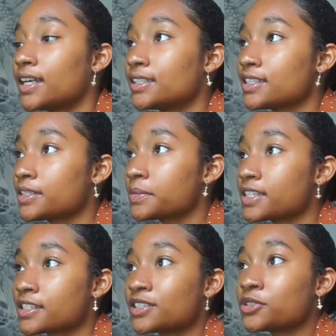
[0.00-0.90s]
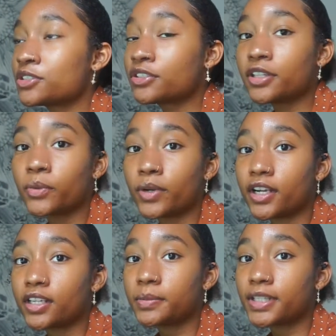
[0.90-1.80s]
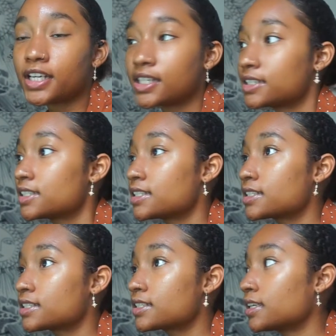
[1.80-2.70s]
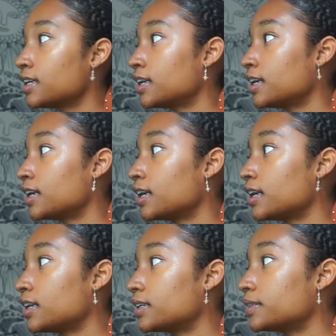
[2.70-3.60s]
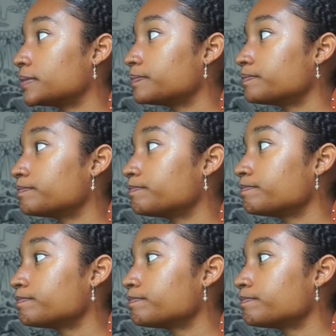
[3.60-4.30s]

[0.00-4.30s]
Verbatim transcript: it's like my schedule is really weird because um,